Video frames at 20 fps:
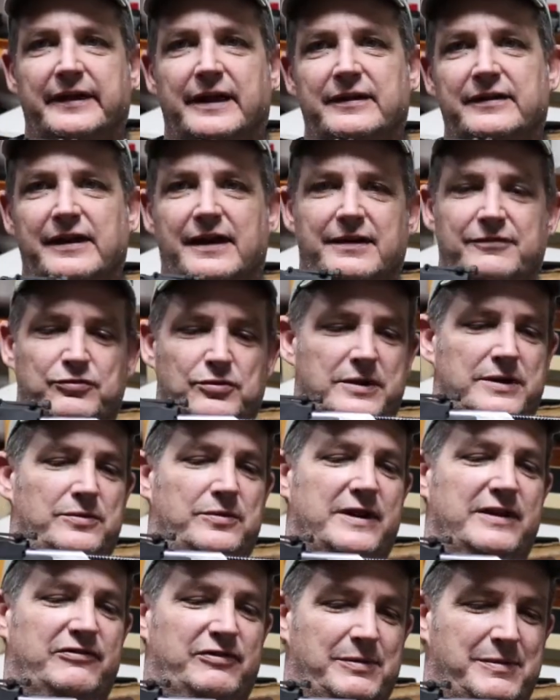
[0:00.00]
I've went
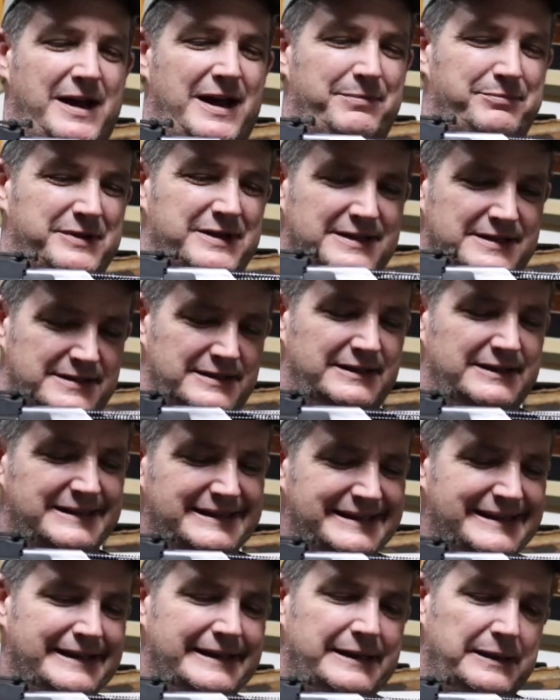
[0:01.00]
away from optics a
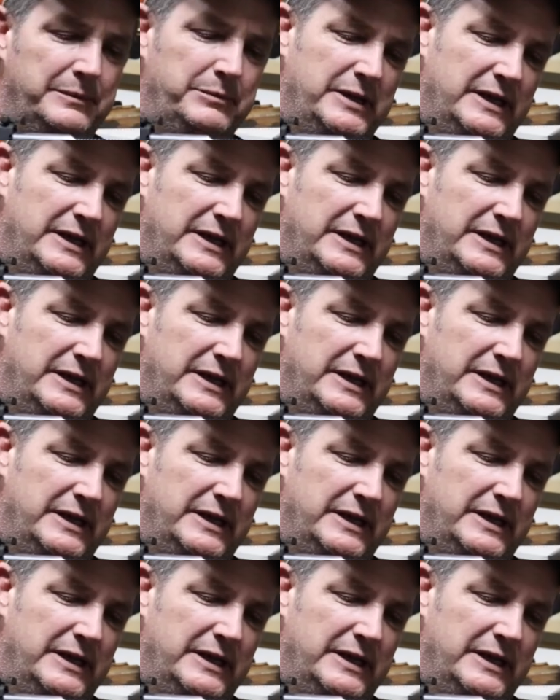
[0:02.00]
little